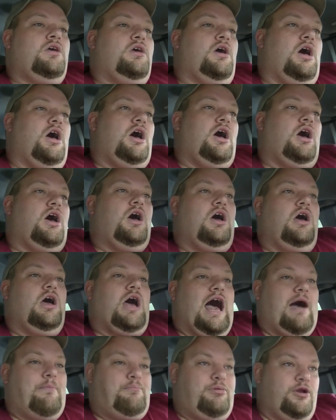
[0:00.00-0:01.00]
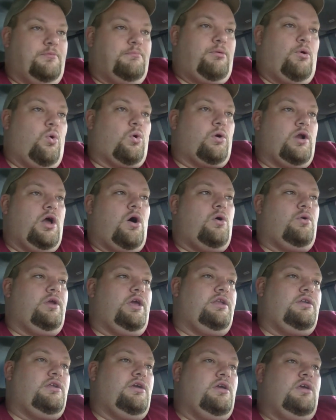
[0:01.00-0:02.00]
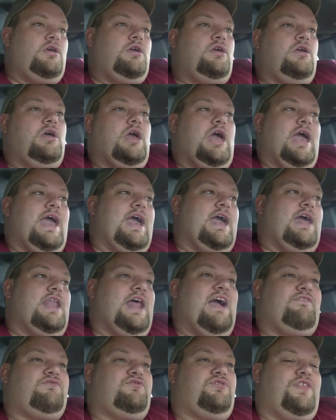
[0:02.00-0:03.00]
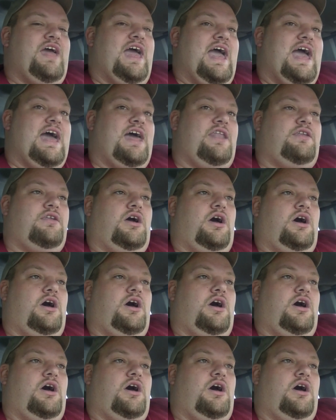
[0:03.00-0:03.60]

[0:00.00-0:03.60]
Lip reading: I put a board on it, and after that,